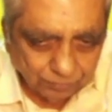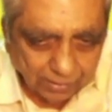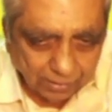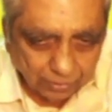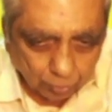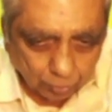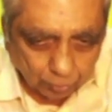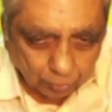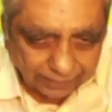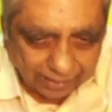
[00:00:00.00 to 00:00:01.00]
So
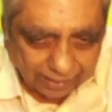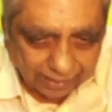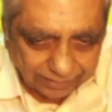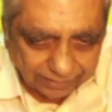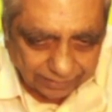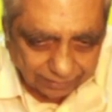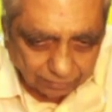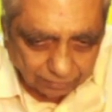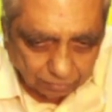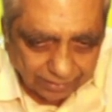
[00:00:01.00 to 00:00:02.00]
delta T is 1